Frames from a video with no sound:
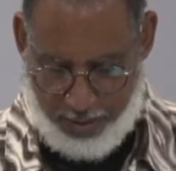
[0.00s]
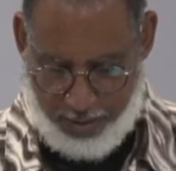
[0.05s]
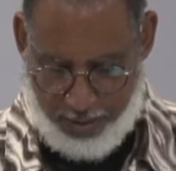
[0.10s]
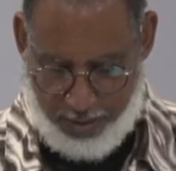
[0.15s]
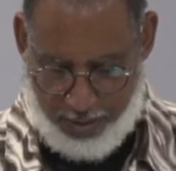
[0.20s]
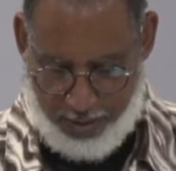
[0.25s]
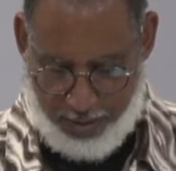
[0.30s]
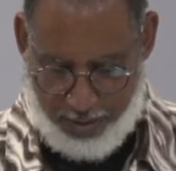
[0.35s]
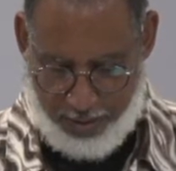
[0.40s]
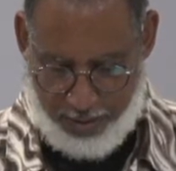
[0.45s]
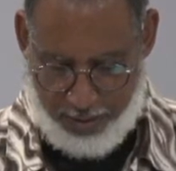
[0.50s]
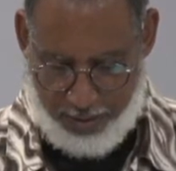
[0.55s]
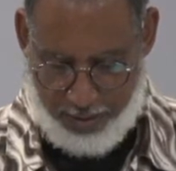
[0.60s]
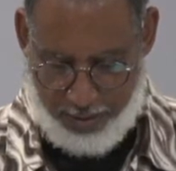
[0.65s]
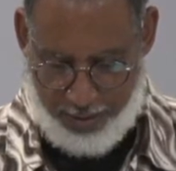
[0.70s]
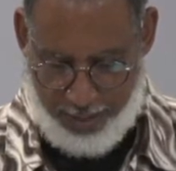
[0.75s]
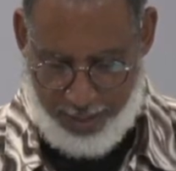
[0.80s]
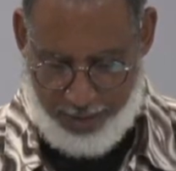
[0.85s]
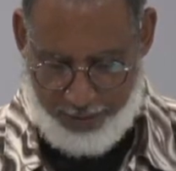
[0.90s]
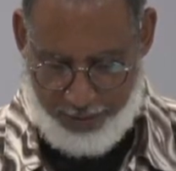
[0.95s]
Um,
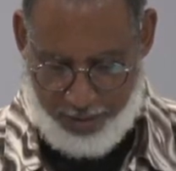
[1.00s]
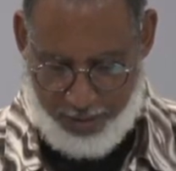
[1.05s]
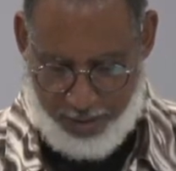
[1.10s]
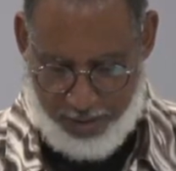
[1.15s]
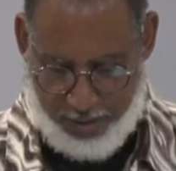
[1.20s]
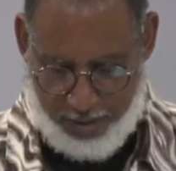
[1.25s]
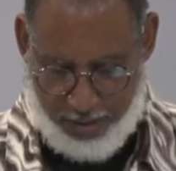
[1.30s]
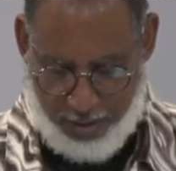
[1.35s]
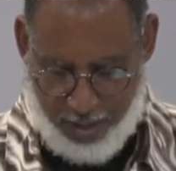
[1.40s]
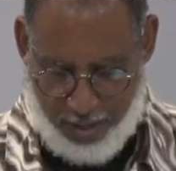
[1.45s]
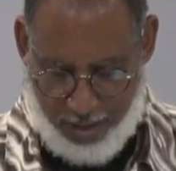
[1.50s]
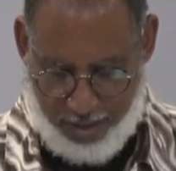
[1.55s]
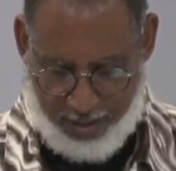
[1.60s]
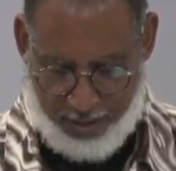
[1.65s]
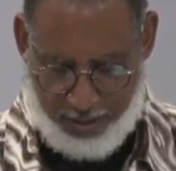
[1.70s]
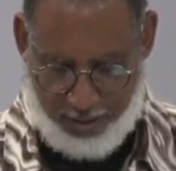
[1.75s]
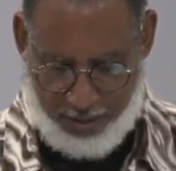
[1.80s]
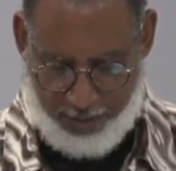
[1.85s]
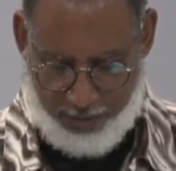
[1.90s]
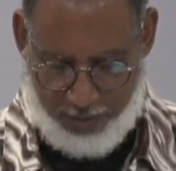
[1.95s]
David is the
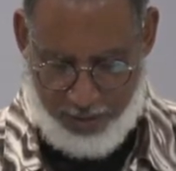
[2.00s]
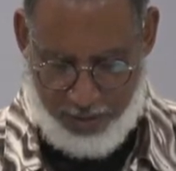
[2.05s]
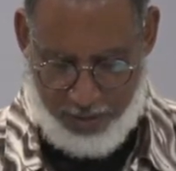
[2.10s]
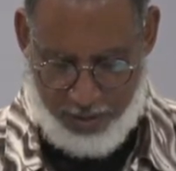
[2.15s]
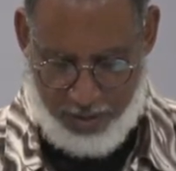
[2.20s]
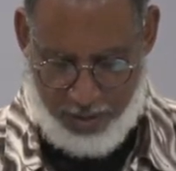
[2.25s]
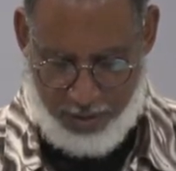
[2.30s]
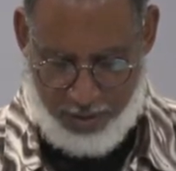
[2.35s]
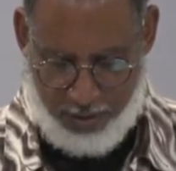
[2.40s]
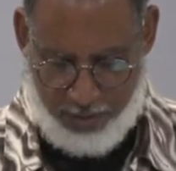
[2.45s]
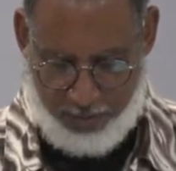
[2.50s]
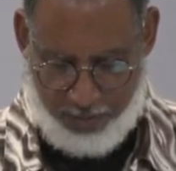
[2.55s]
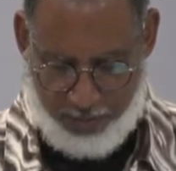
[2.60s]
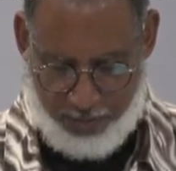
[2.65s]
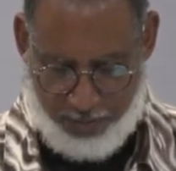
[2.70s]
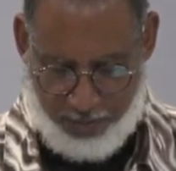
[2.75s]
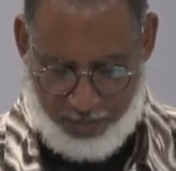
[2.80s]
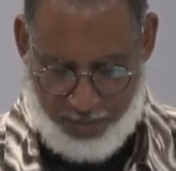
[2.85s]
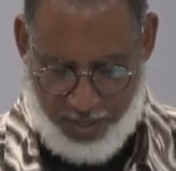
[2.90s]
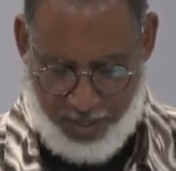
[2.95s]
author of this psalm,
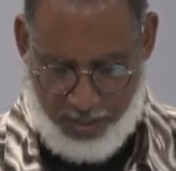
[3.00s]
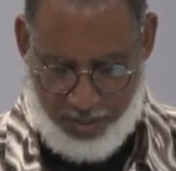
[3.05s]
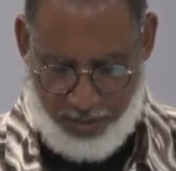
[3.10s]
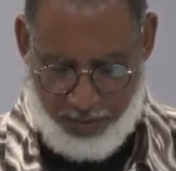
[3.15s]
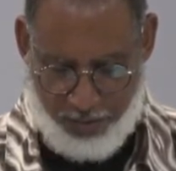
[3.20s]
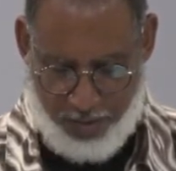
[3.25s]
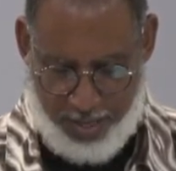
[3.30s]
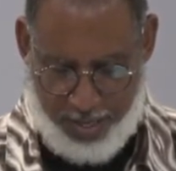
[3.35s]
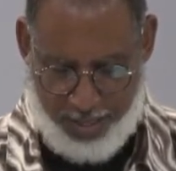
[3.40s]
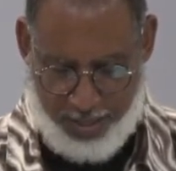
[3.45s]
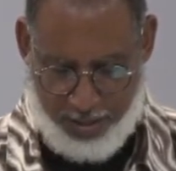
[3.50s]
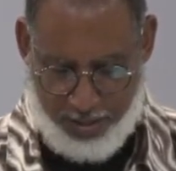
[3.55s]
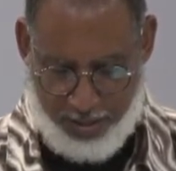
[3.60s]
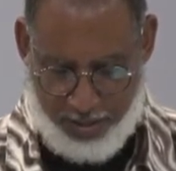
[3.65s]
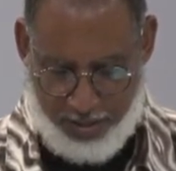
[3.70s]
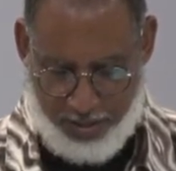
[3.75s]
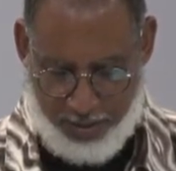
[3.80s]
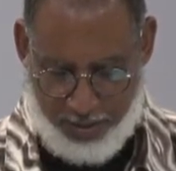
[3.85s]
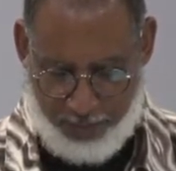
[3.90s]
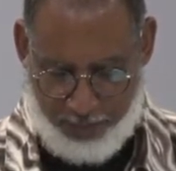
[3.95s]
and he
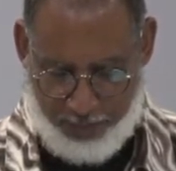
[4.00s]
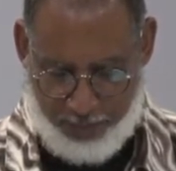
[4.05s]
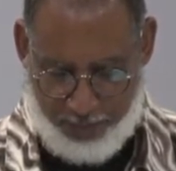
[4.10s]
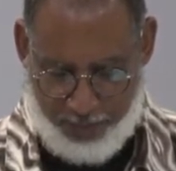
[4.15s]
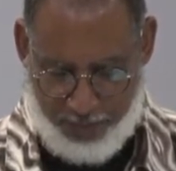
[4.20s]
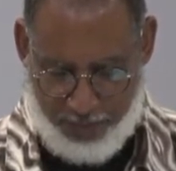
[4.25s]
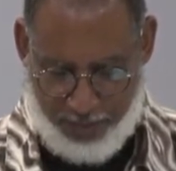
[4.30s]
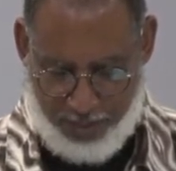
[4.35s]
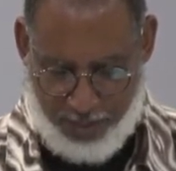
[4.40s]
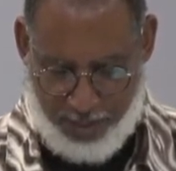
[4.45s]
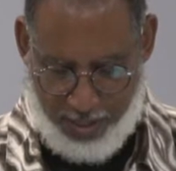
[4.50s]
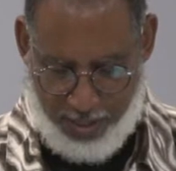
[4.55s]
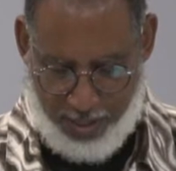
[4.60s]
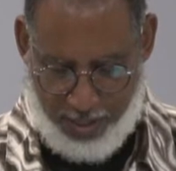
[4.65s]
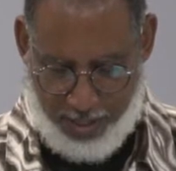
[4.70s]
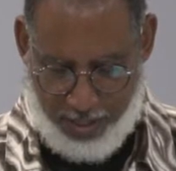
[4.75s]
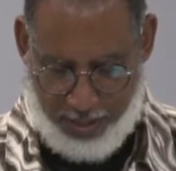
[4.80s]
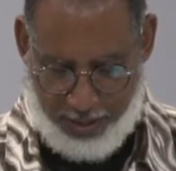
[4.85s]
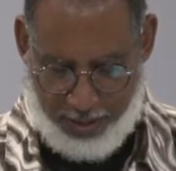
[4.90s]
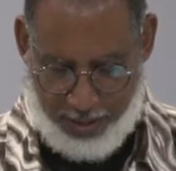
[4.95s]
writes
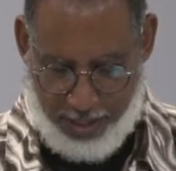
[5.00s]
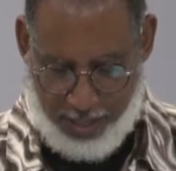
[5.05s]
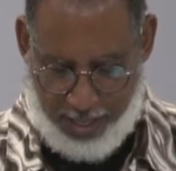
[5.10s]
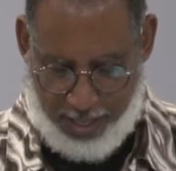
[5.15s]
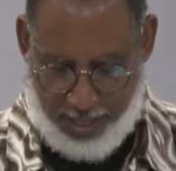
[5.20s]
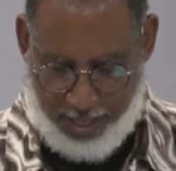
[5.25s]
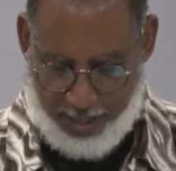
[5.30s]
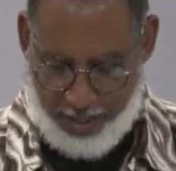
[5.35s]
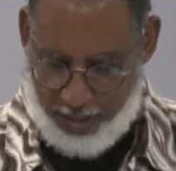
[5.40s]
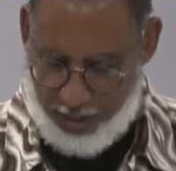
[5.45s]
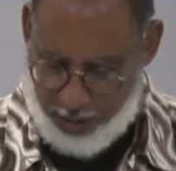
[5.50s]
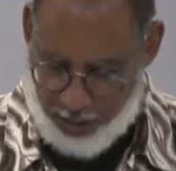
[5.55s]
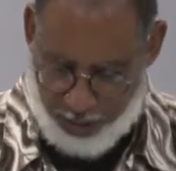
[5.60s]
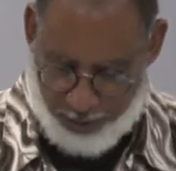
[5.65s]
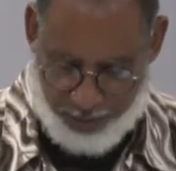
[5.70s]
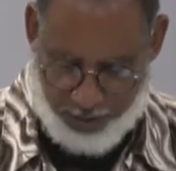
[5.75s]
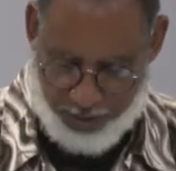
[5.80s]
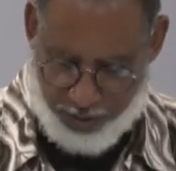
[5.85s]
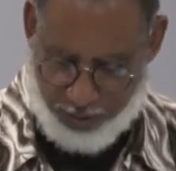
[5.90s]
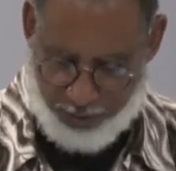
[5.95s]
God,
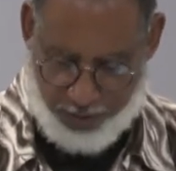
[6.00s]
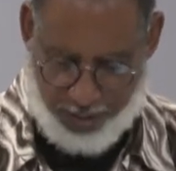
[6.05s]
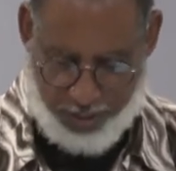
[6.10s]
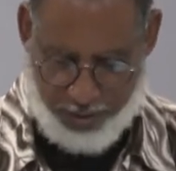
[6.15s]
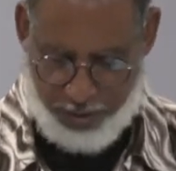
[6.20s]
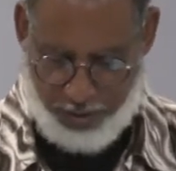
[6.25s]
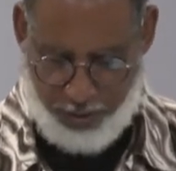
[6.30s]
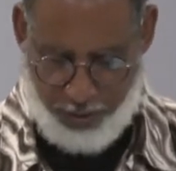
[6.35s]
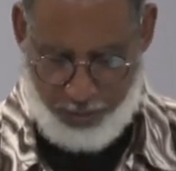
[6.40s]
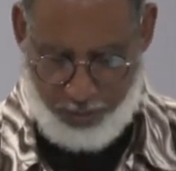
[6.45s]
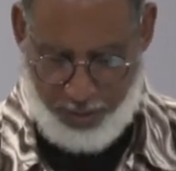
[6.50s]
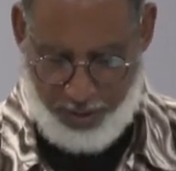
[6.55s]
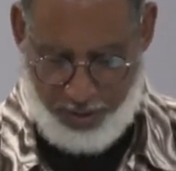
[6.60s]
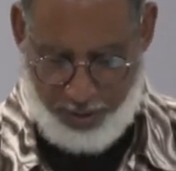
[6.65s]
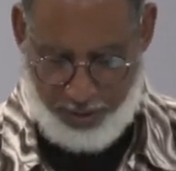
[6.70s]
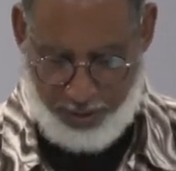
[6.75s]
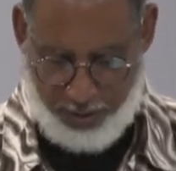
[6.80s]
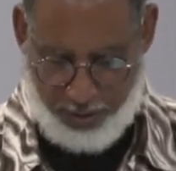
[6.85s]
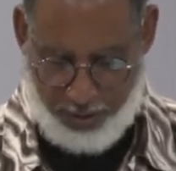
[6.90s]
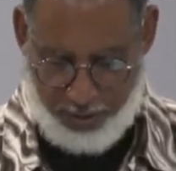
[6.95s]
hurry to rescue
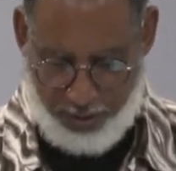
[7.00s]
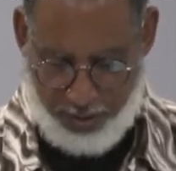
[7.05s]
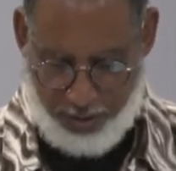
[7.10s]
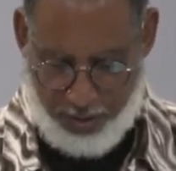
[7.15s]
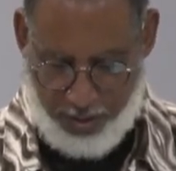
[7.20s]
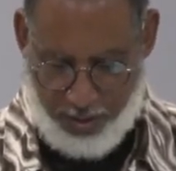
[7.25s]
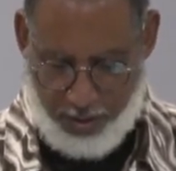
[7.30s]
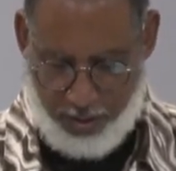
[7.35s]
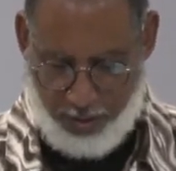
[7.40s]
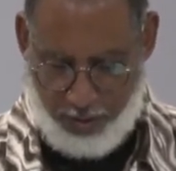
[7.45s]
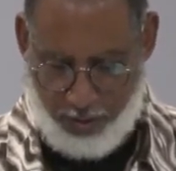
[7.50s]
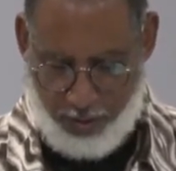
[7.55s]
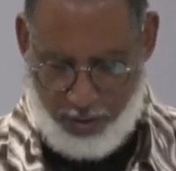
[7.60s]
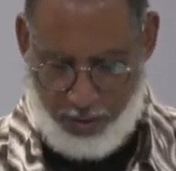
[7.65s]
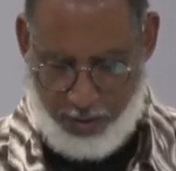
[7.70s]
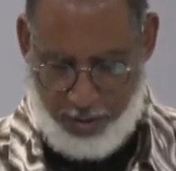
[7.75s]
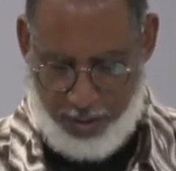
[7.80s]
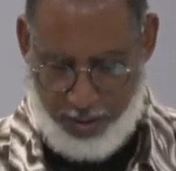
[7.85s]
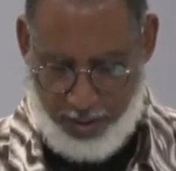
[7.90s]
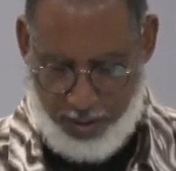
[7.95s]
me.
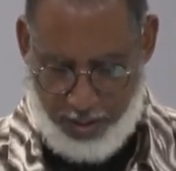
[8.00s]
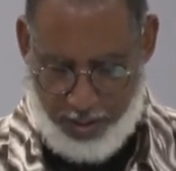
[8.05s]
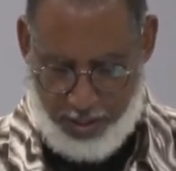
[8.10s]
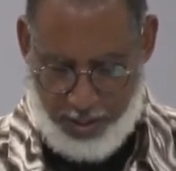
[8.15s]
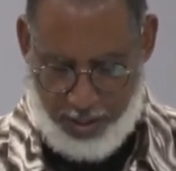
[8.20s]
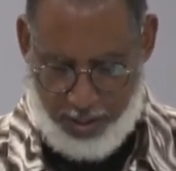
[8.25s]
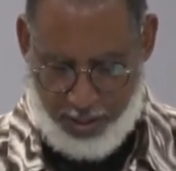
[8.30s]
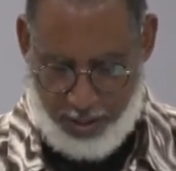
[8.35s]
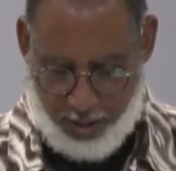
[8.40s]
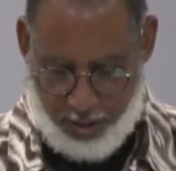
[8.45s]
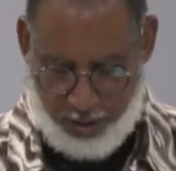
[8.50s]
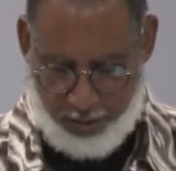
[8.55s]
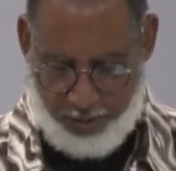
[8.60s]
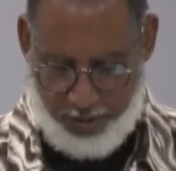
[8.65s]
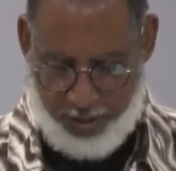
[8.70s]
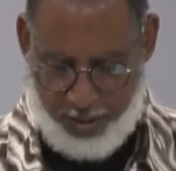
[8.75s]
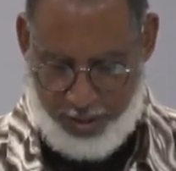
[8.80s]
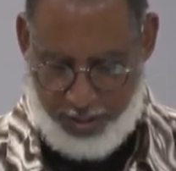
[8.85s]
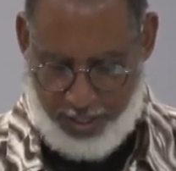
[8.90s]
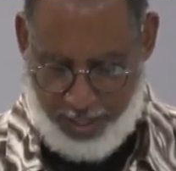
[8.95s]
Lord,
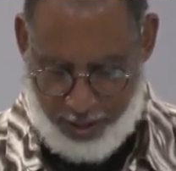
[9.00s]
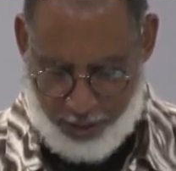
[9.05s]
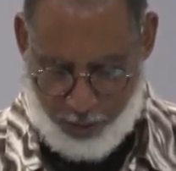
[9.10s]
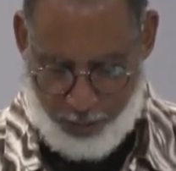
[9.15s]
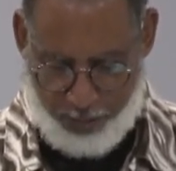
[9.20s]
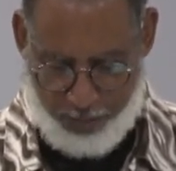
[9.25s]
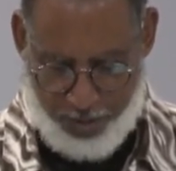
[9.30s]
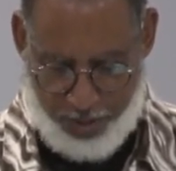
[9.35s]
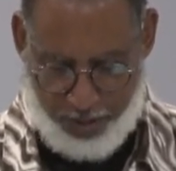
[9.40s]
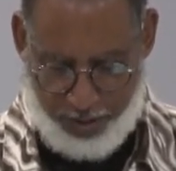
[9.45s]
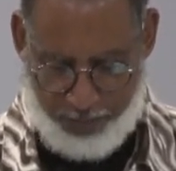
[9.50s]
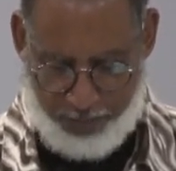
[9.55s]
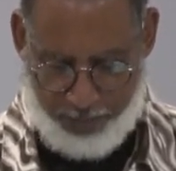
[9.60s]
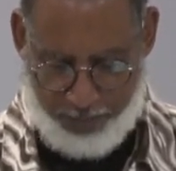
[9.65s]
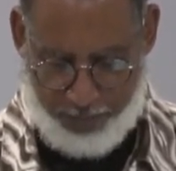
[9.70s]
hurry to help me.